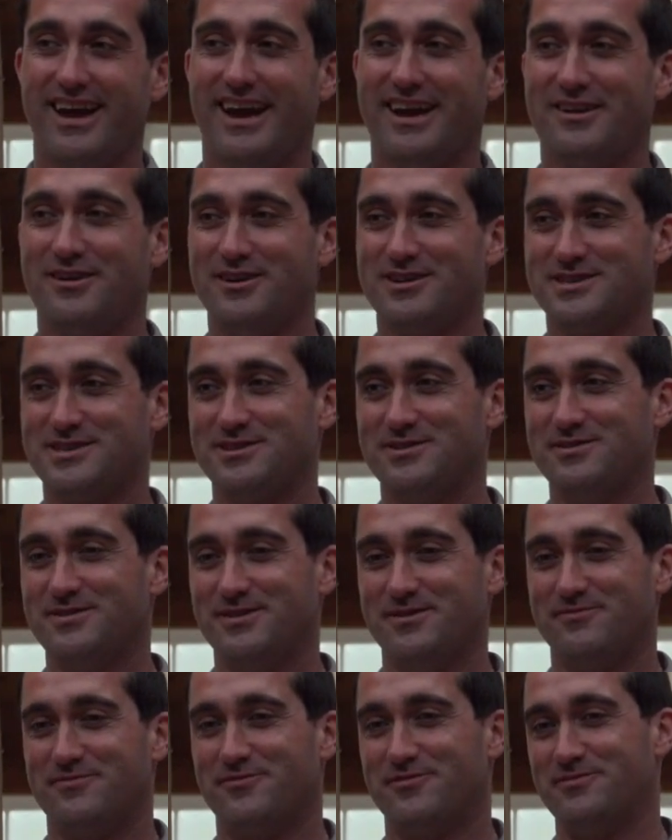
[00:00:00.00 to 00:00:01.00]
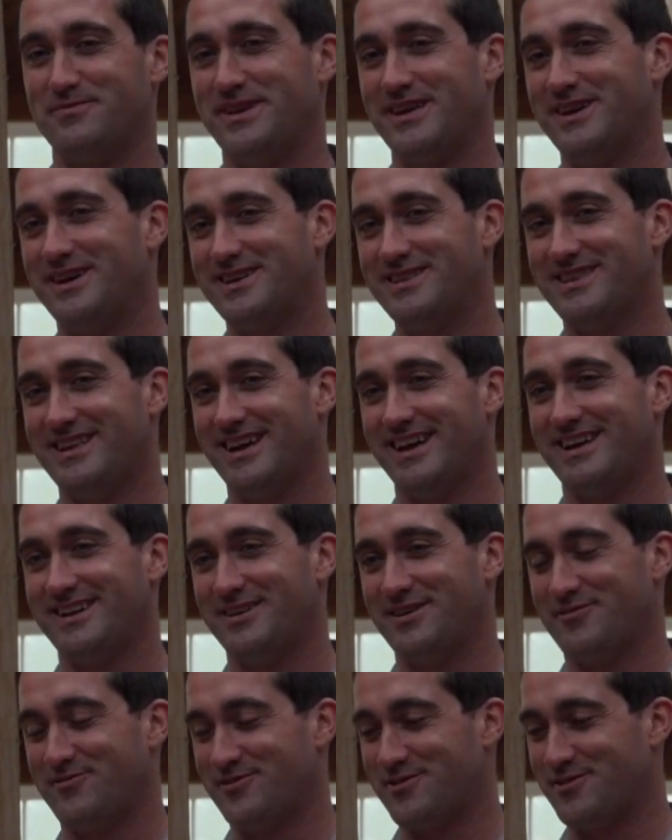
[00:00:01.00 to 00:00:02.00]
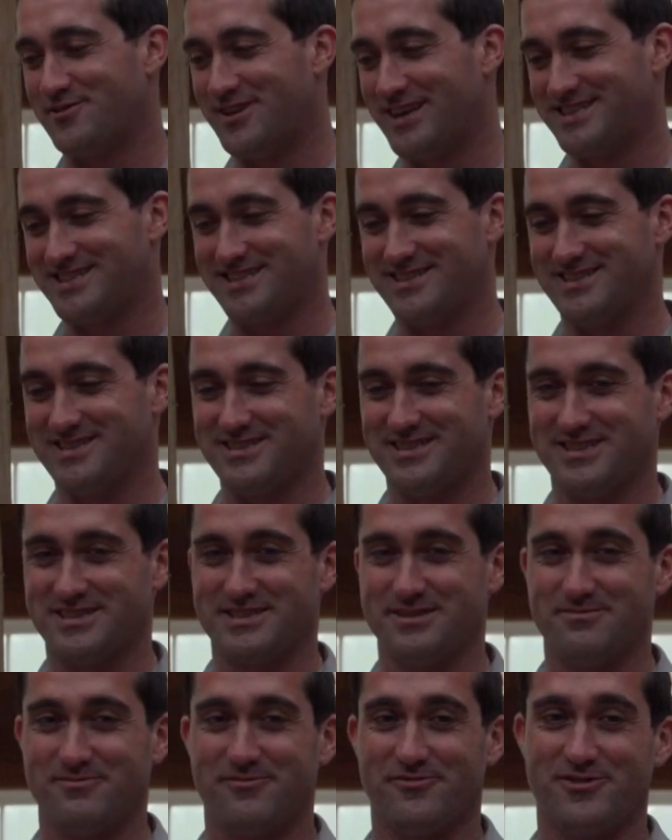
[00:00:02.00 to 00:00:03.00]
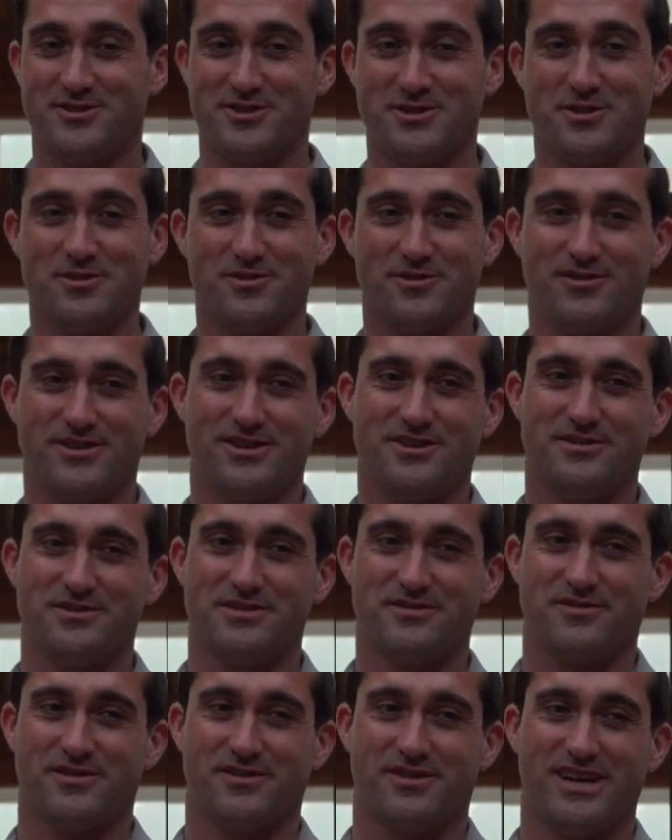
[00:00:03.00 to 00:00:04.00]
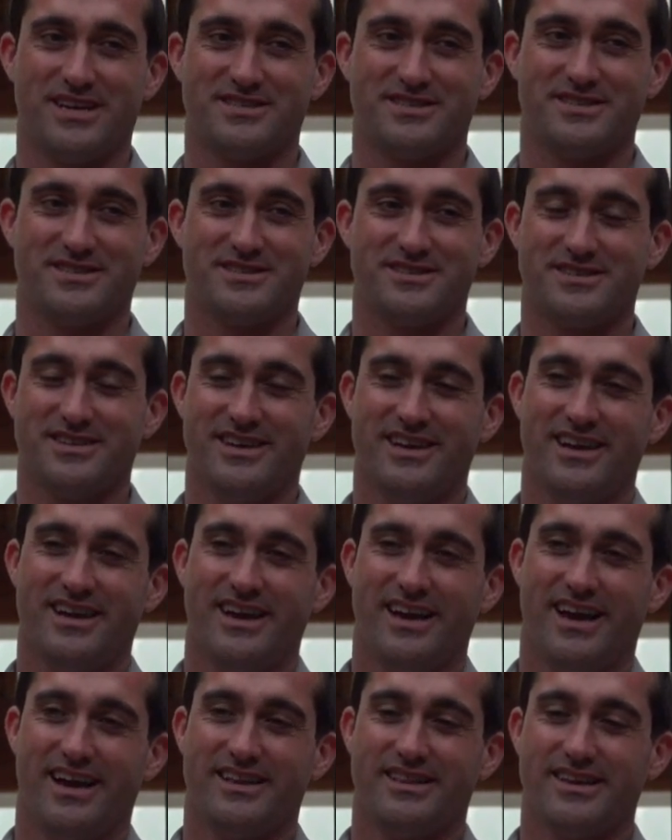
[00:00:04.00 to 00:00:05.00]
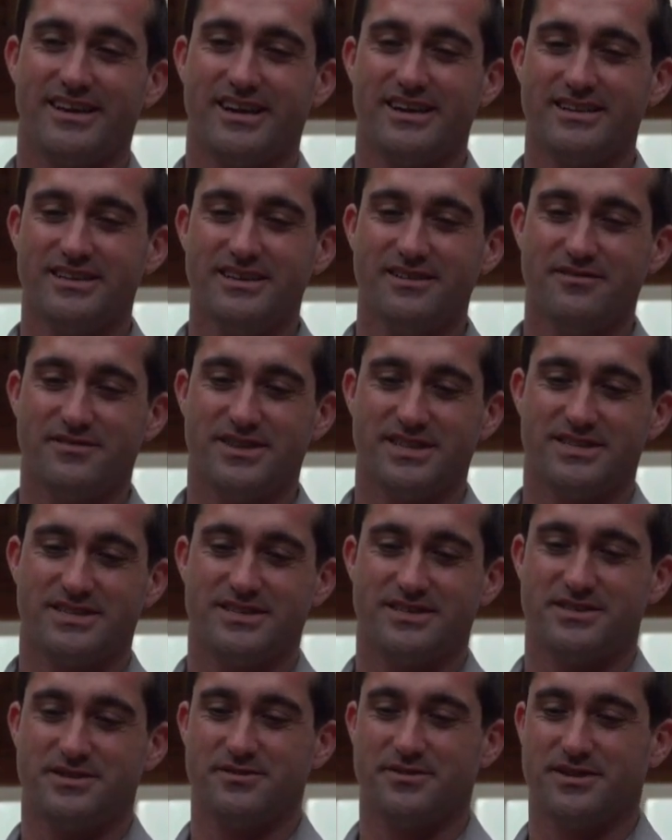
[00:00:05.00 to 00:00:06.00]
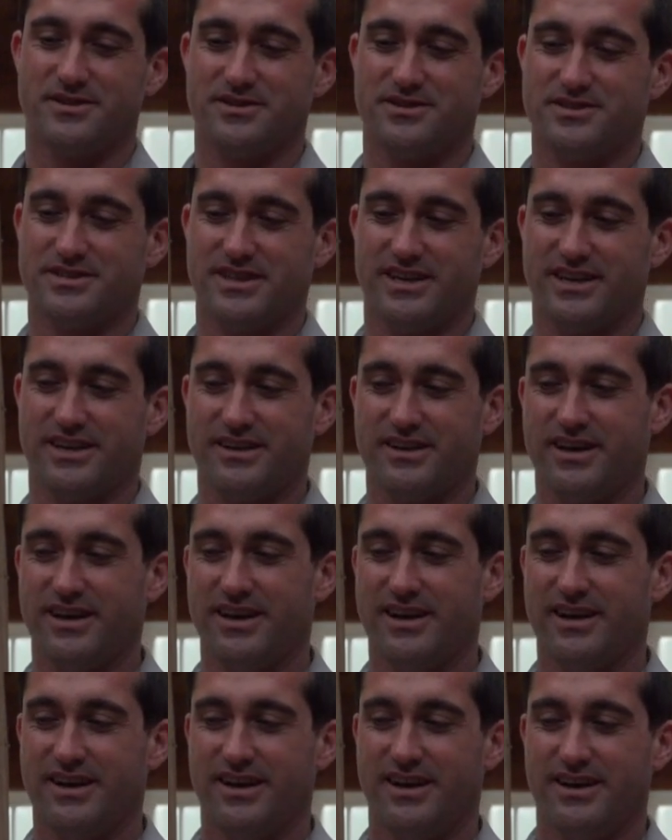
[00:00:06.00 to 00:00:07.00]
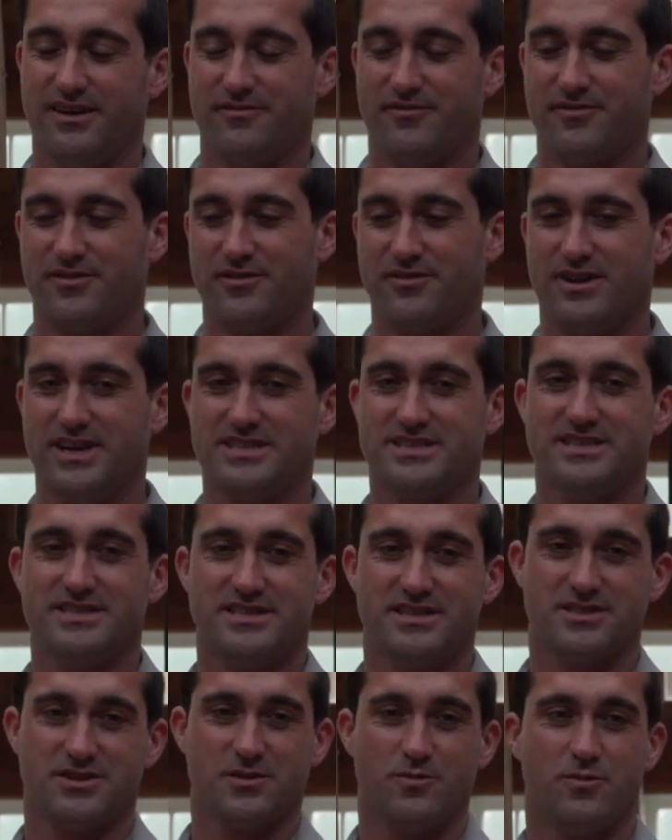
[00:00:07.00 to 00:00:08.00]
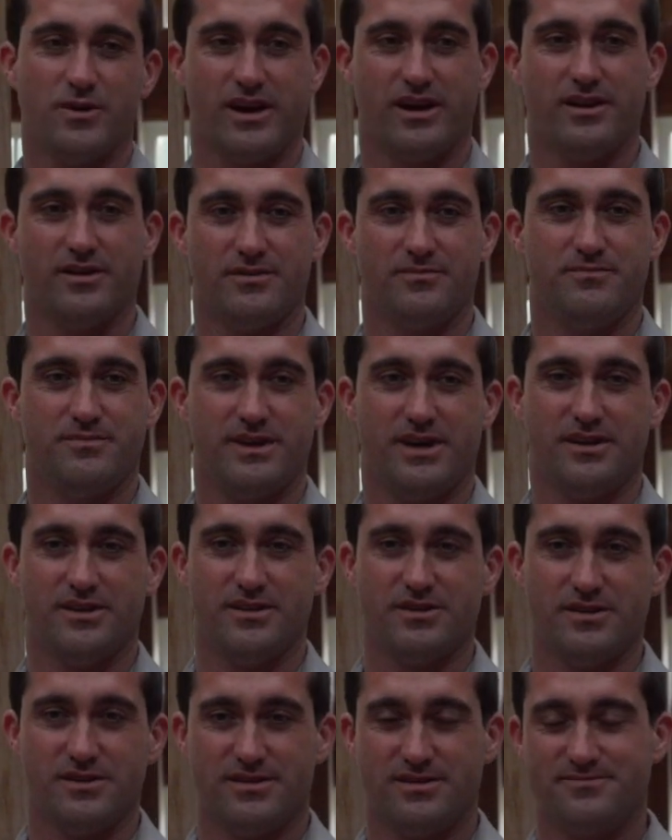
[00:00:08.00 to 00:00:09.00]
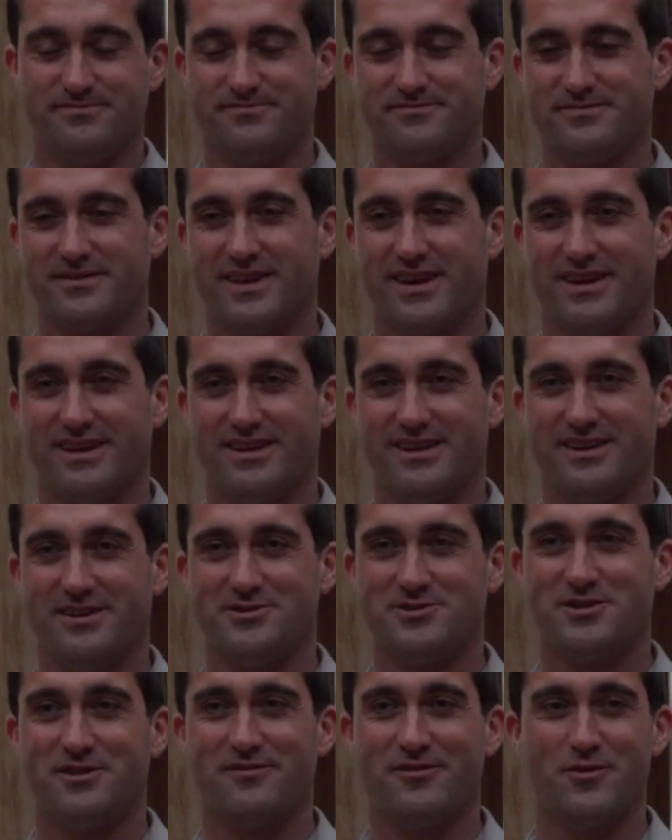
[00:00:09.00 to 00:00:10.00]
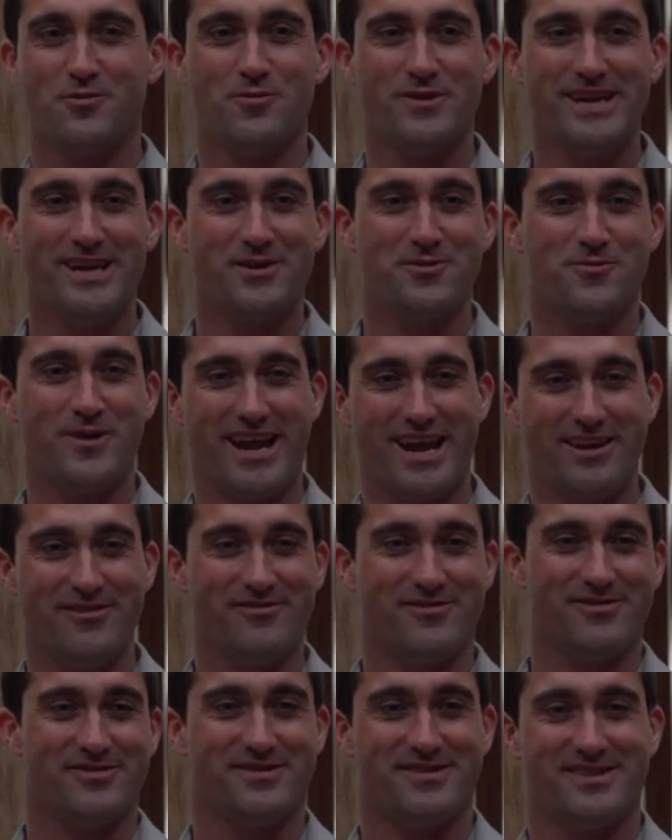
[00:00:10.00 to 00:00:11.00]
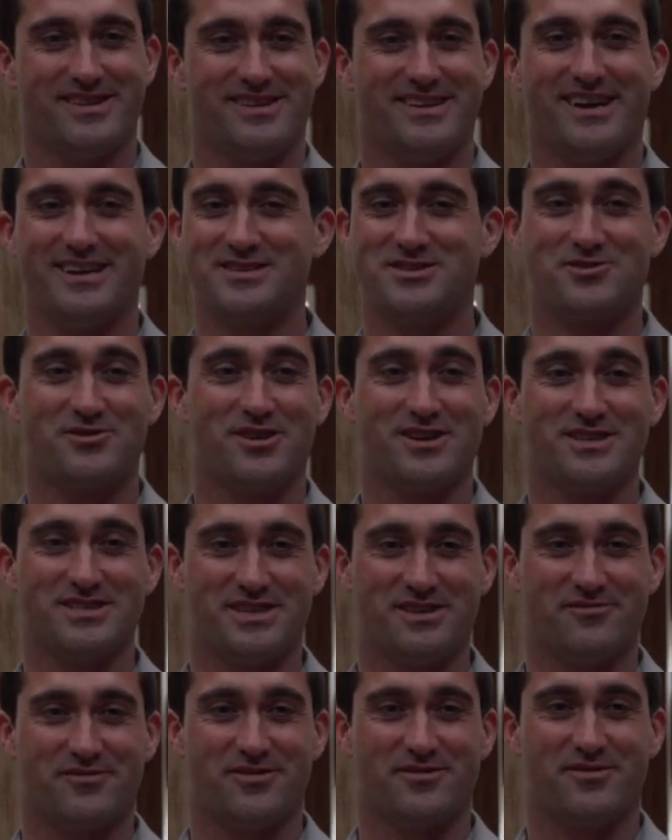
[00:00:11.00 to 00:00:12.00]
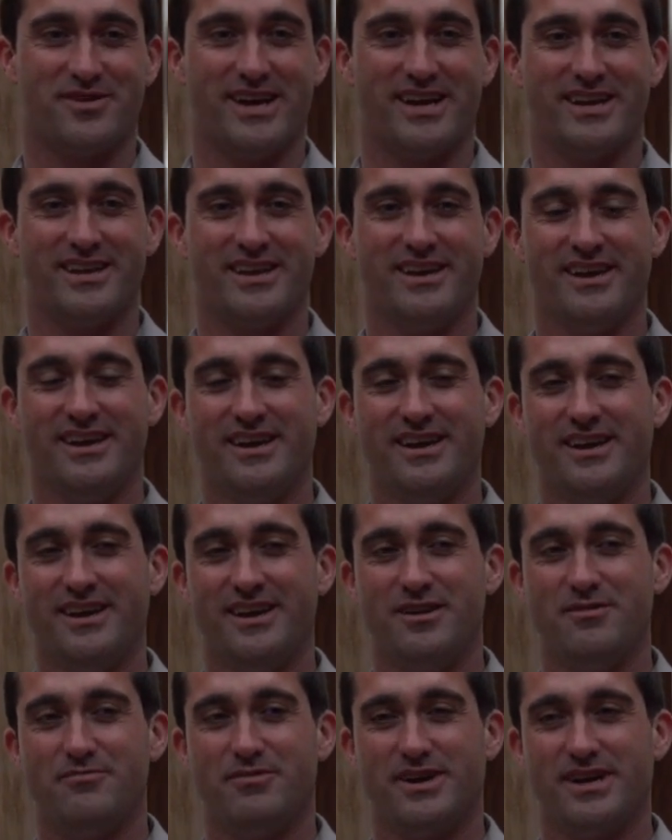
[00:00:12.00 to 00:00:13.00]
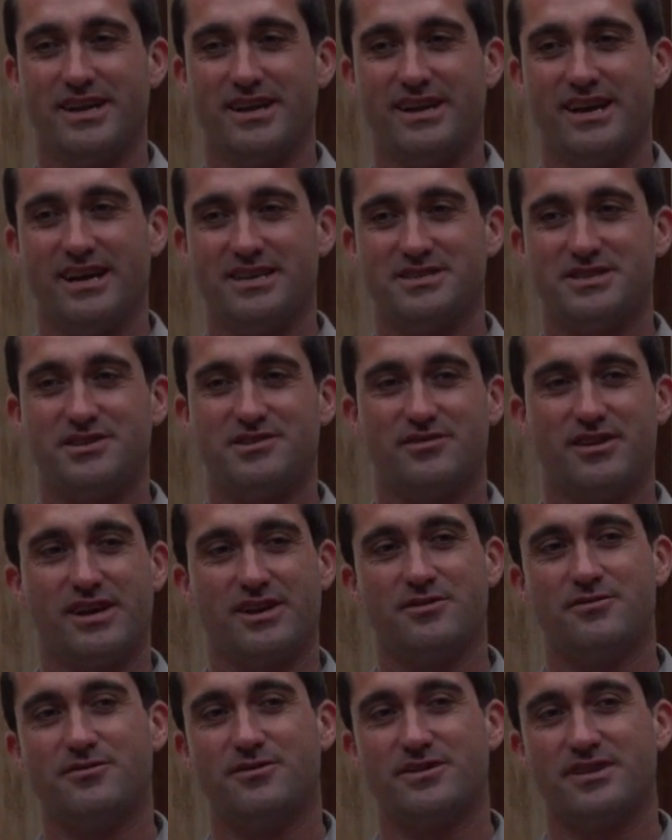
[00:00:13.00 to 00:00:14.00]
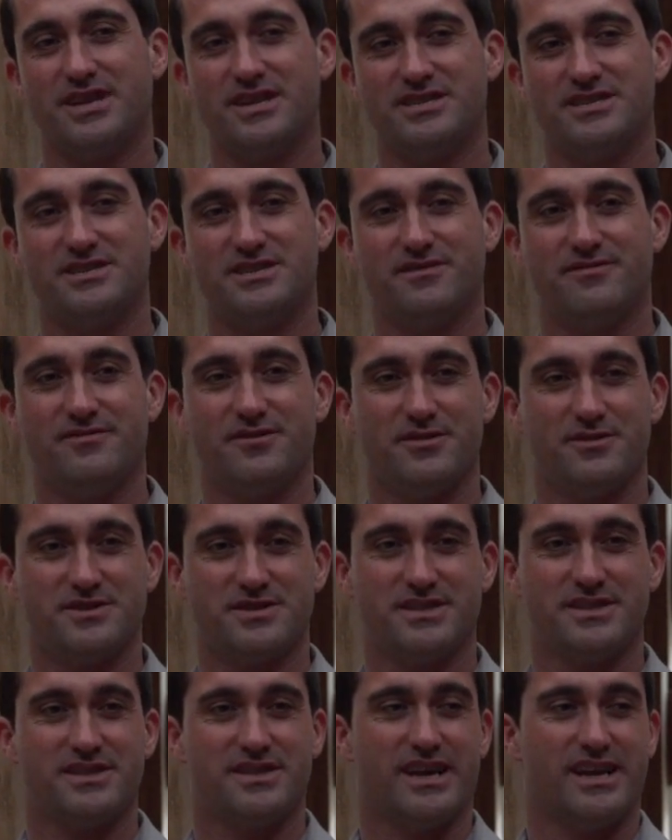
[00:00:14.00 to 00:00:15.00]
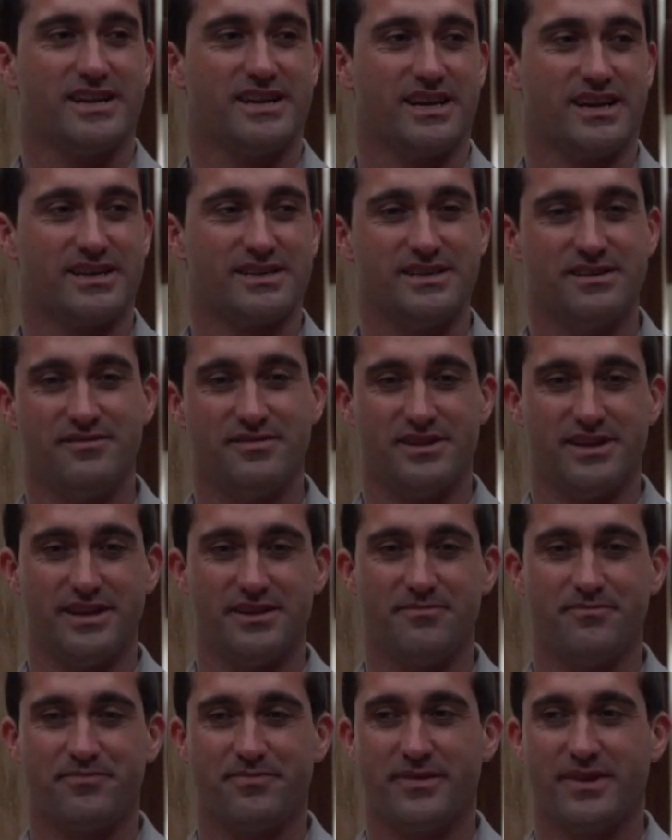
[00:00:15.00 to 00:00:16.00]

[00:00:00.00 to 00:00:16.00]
And also, beyond that, a fluorescence system for solar-induced fluorescence. And the idea of this is to understand fluorescence is a, a, a sort of a weak wave, not as strong as infrared, but it has a direct correlation to photosynthetic activity.